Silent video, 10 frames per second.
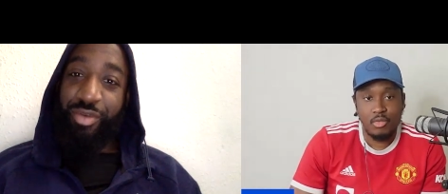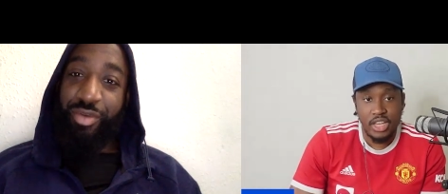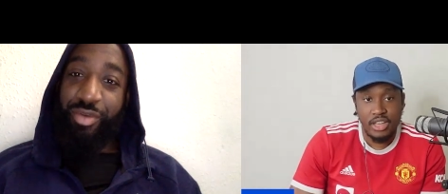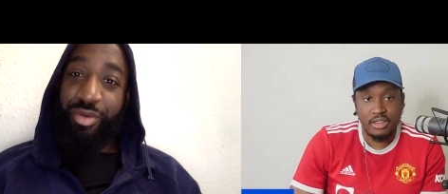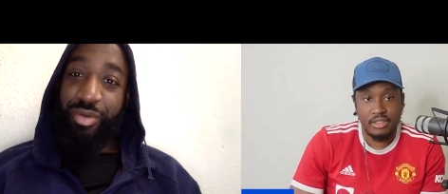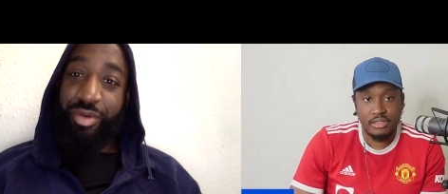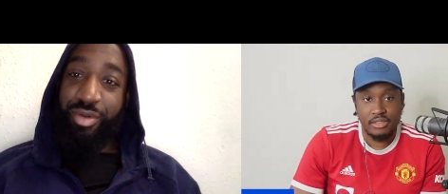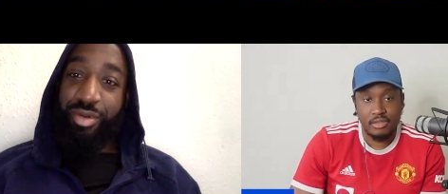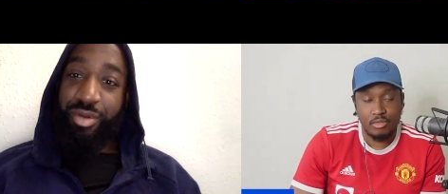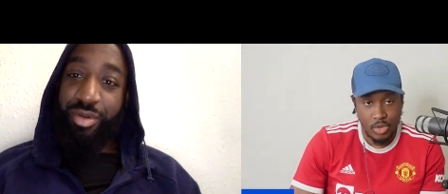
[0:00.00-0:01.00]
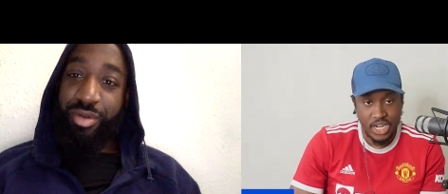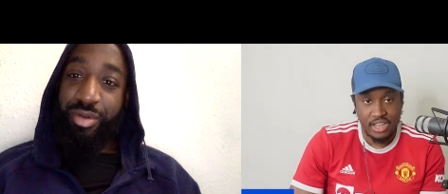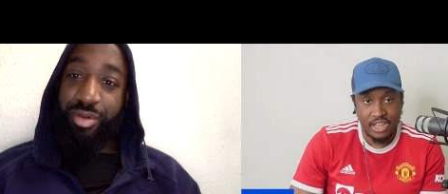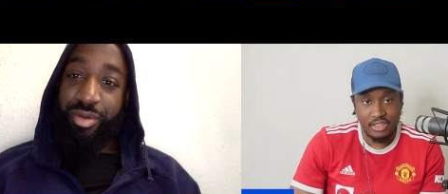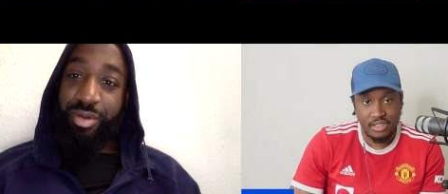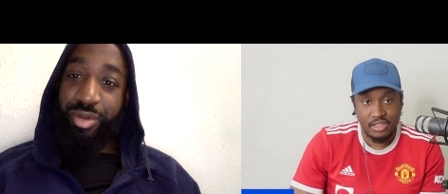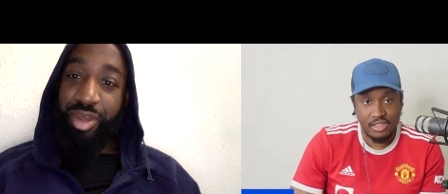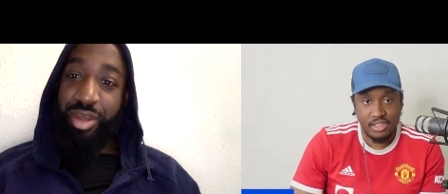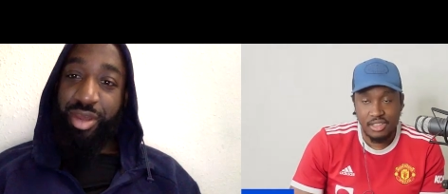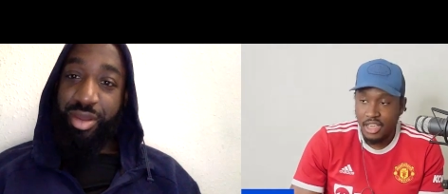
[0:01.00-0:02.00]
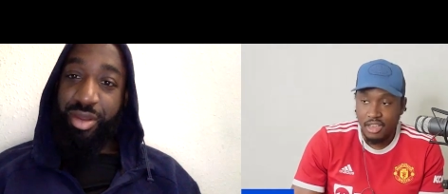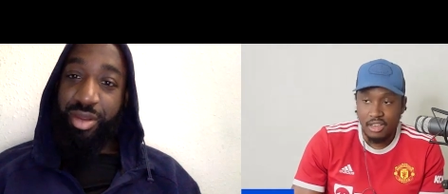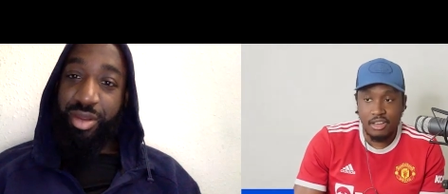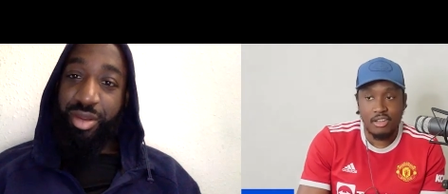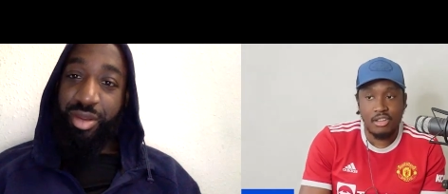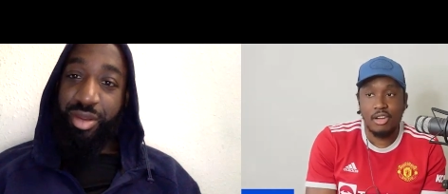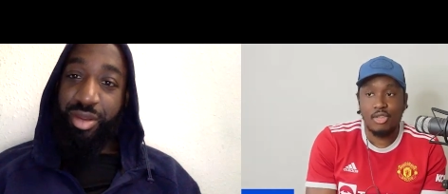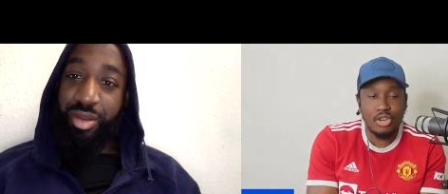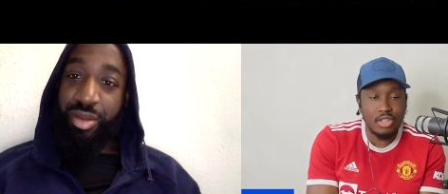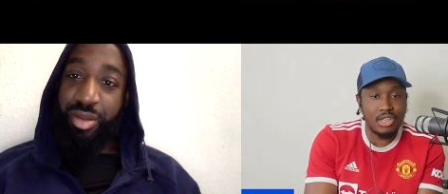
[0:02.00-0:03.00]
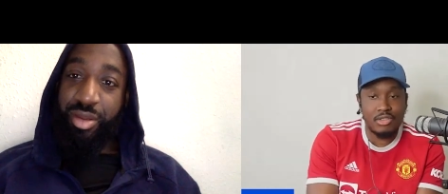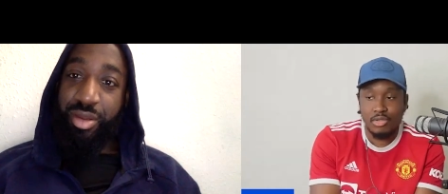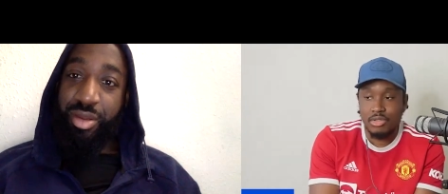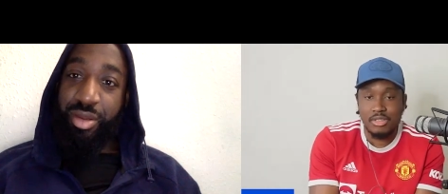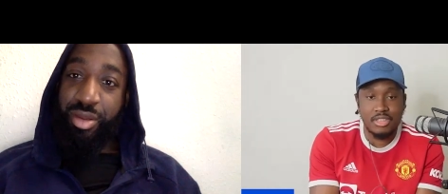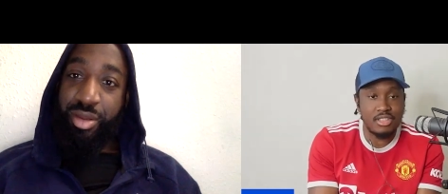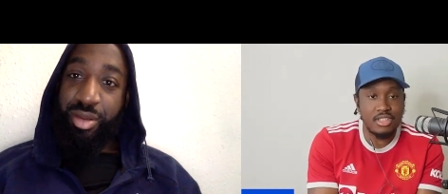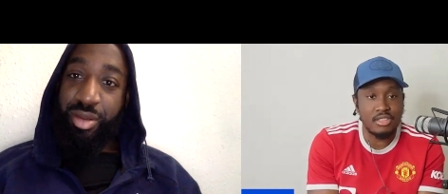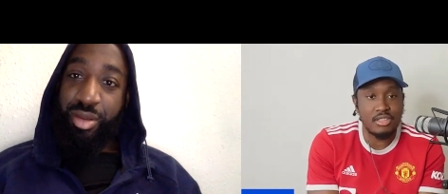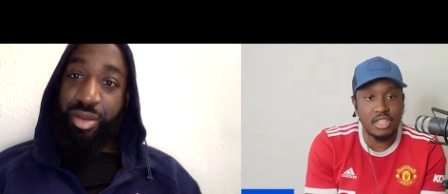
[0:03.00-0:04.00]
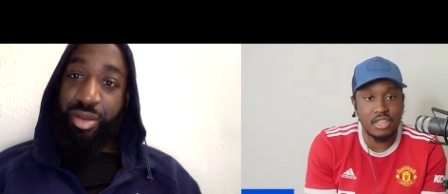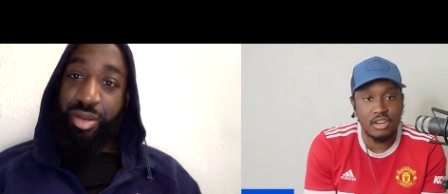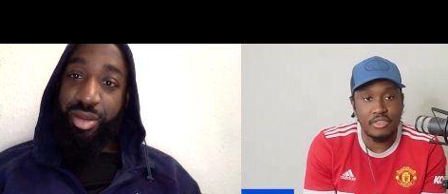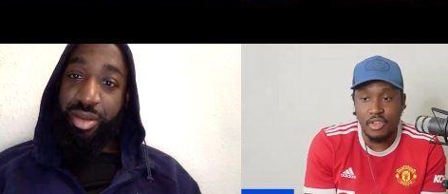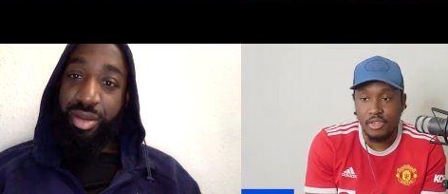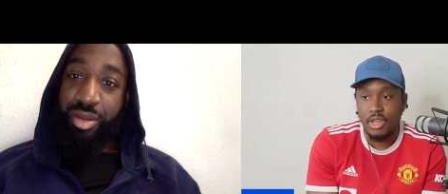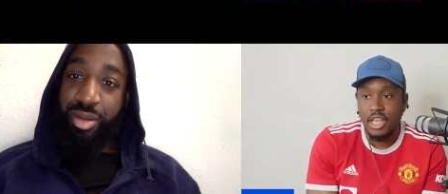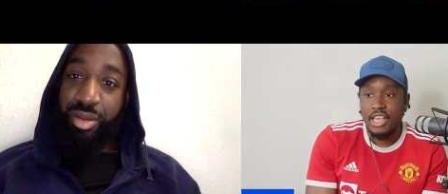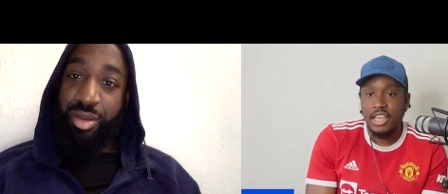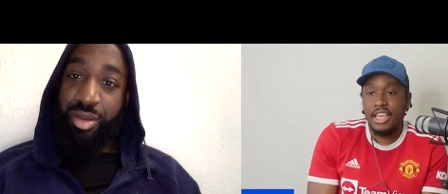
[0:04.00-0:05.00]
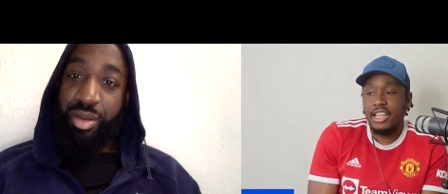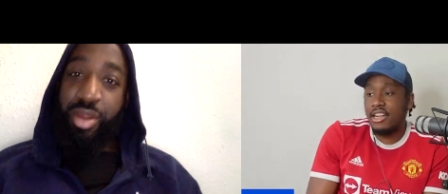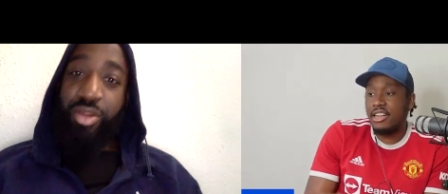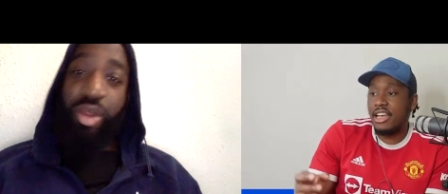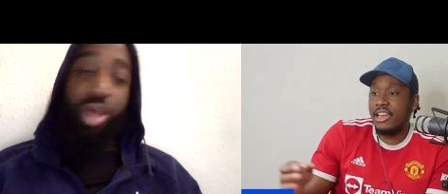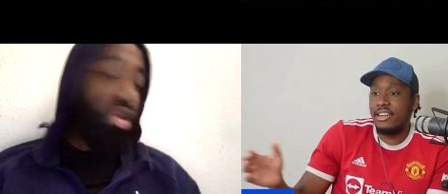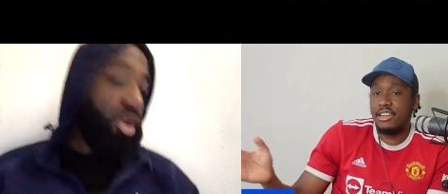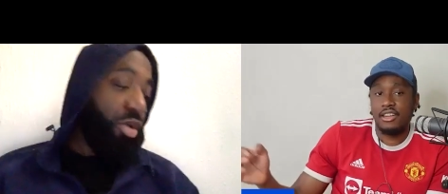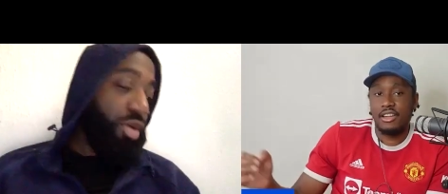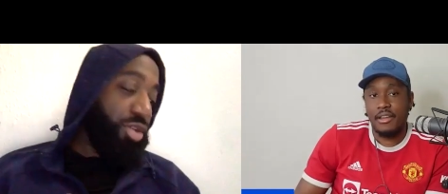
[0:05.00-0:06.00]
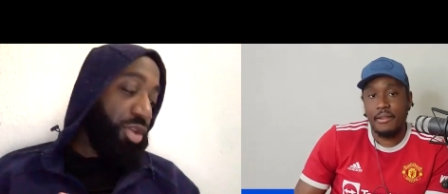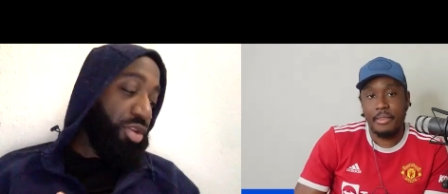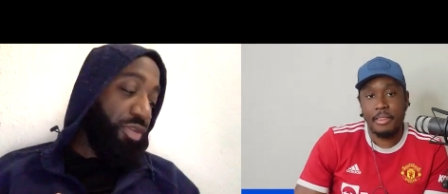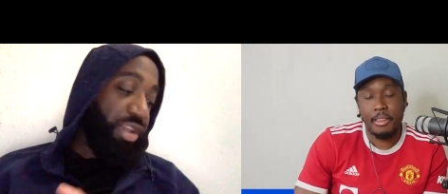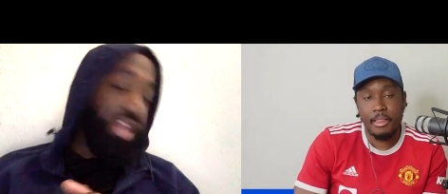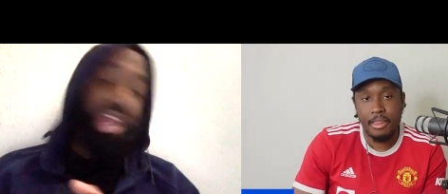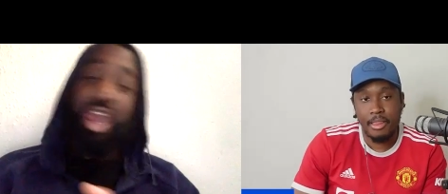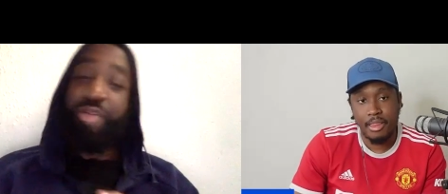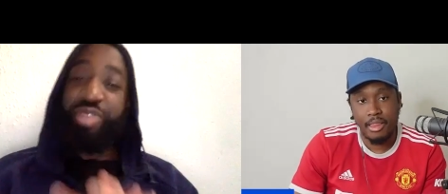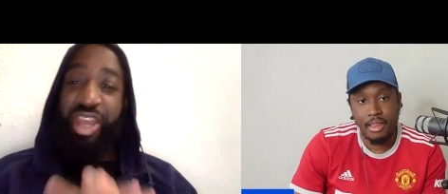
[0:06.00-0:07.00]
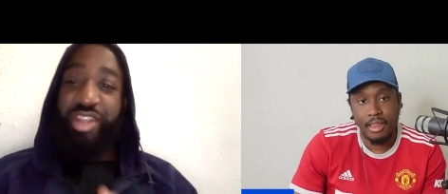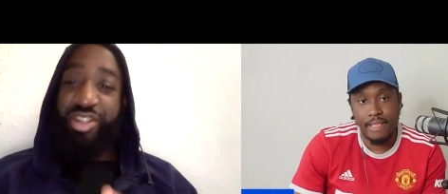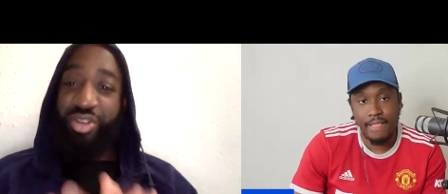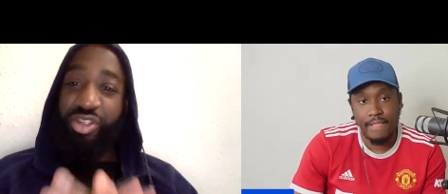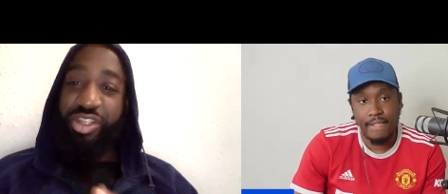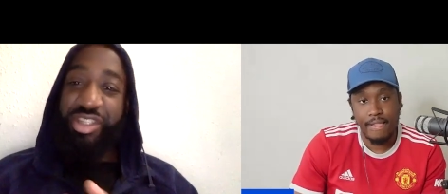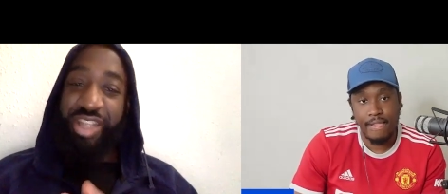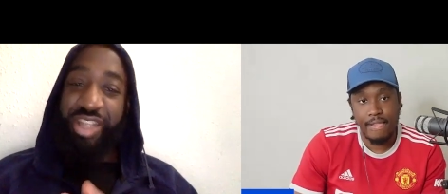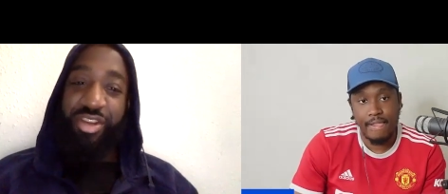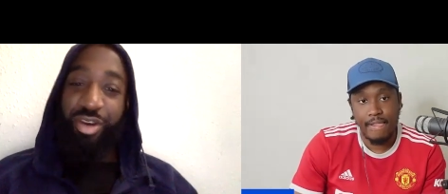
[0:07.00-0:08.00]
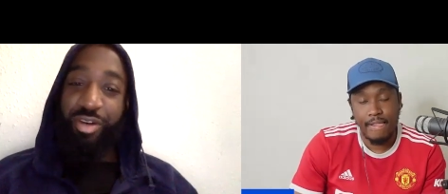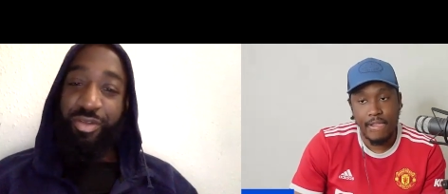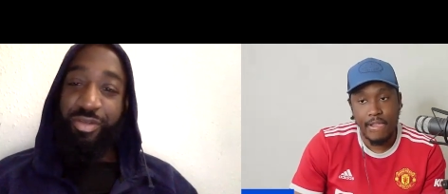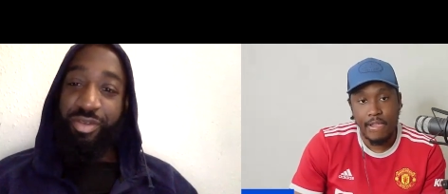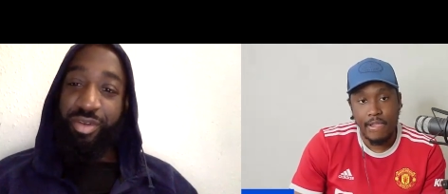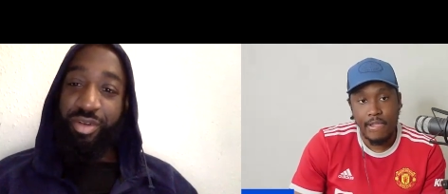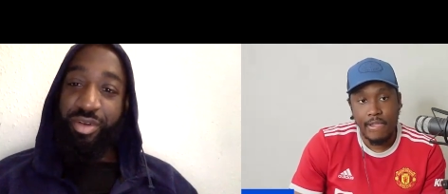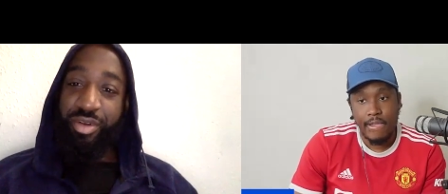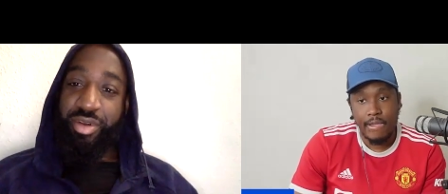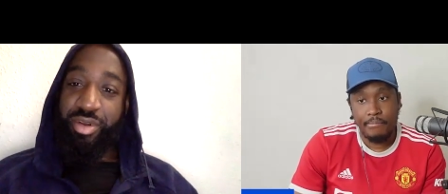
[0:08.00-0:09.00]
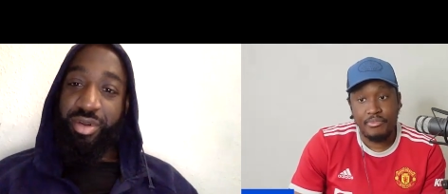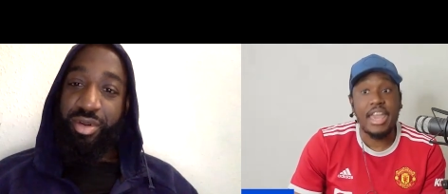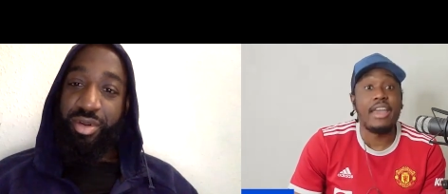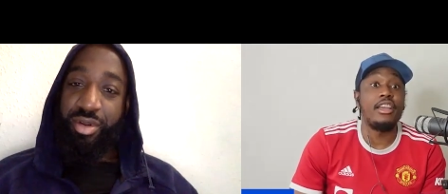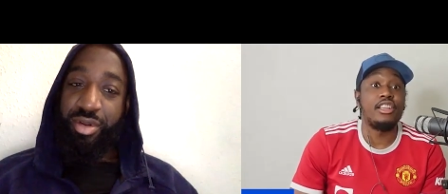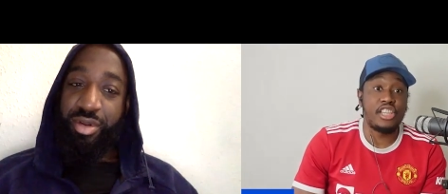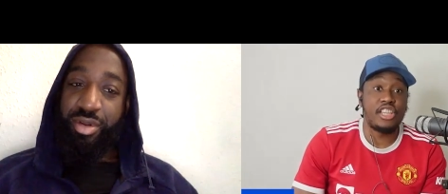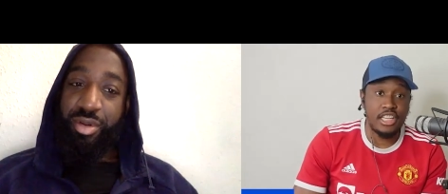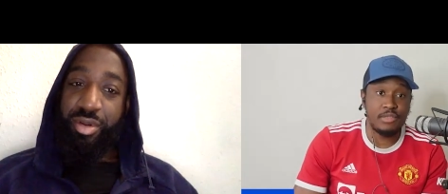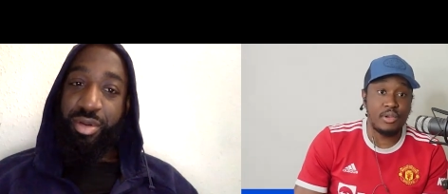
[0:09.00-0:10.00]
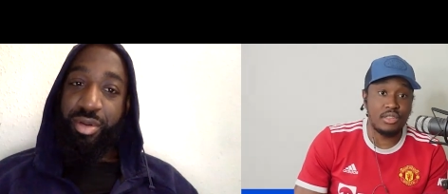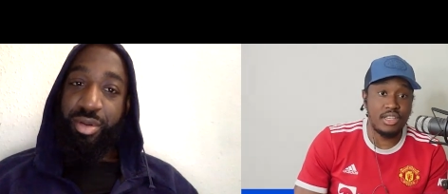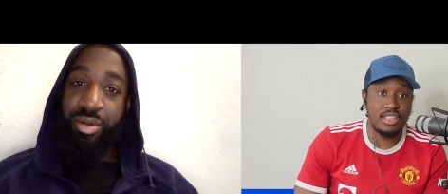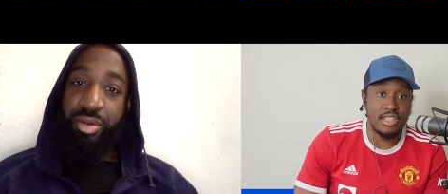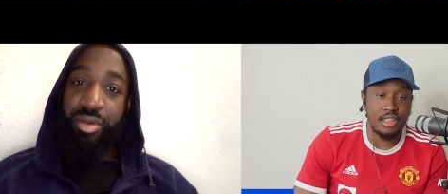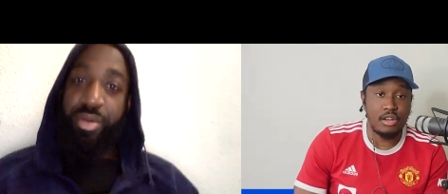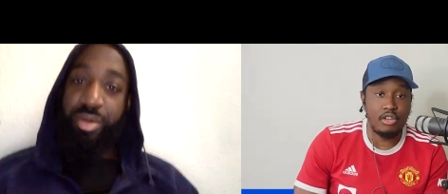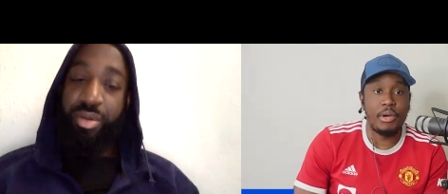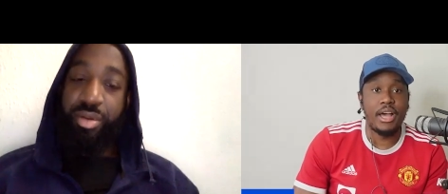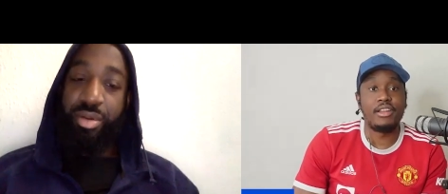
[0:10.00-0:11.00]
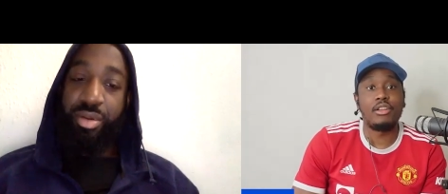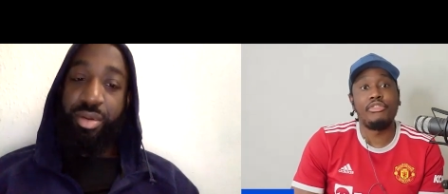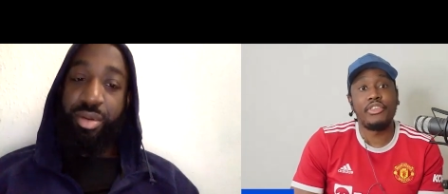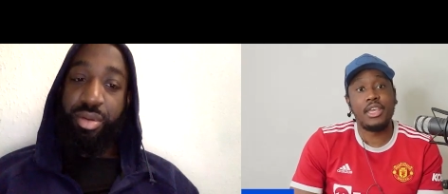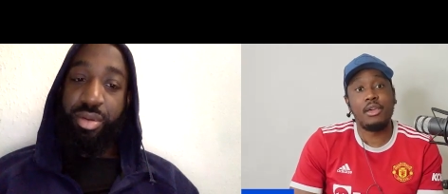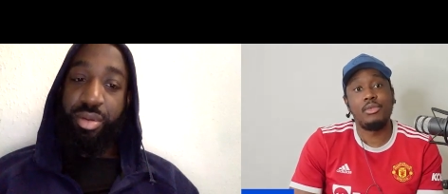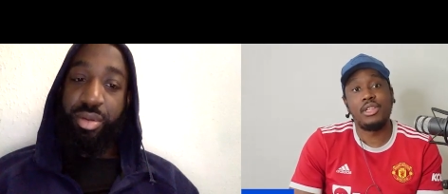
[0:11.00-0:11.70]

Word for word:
Speaker 1: Willian, what Willian? Yeah, yeah. According to the rules, it was a, it was a sending off. Look, he done. No, no, hand. no.
Speaker 2: Don't you think the game changed because of the sending off?
Speaker 1: yeah, it changed because of the sending off, but I don't think it was